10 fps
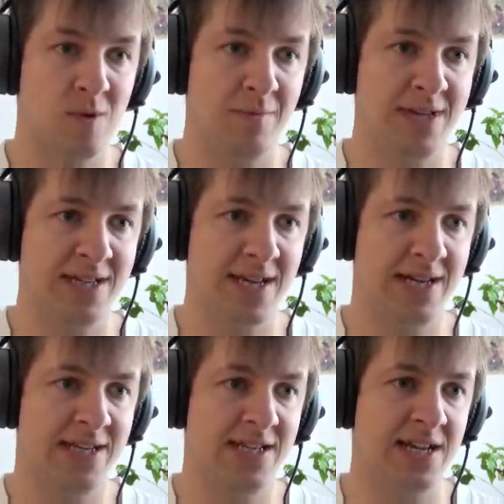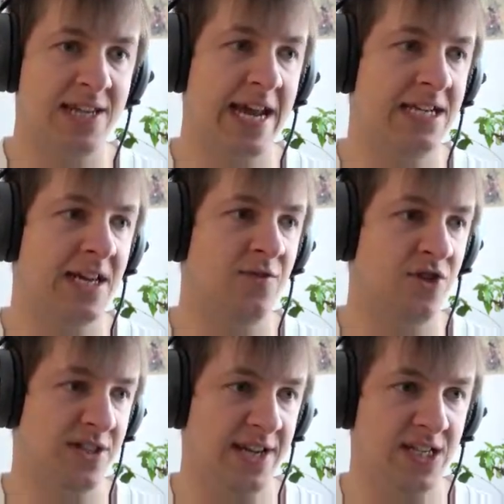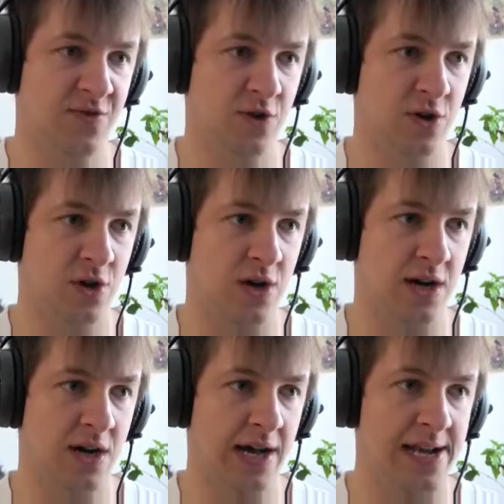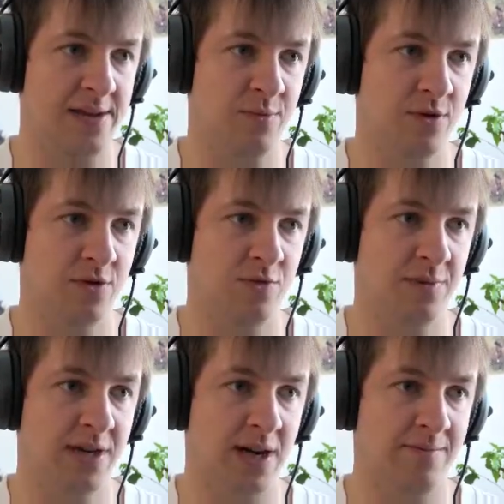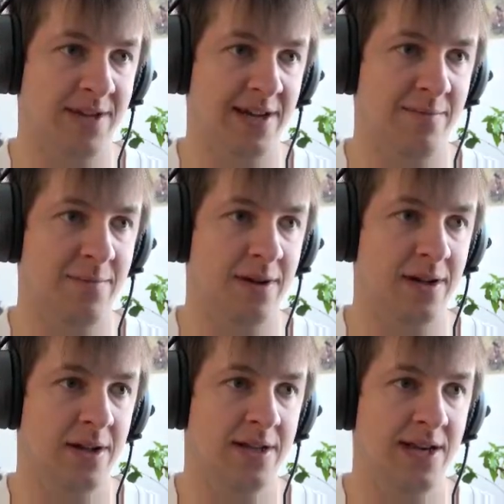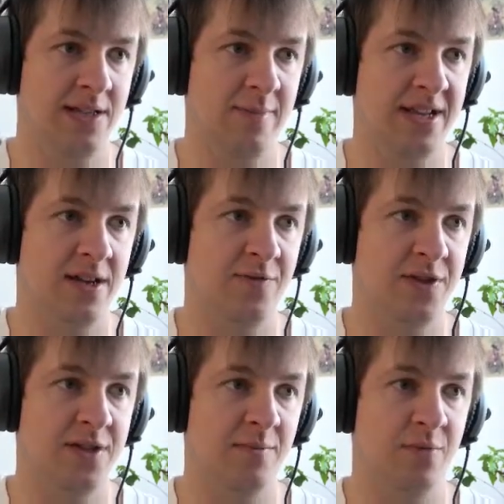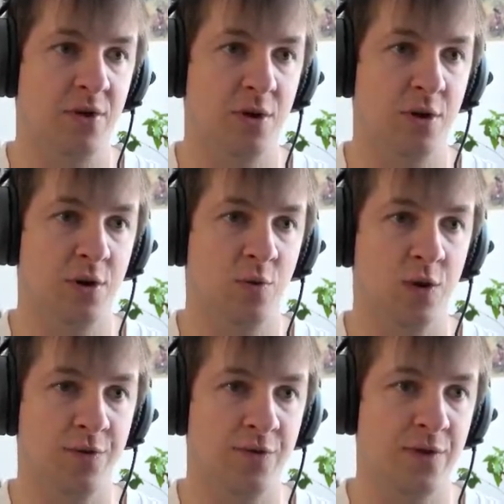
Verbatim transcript: But yeah, this can take several days for our animal to become tame. Doesn't matter if it's a boar or wolf.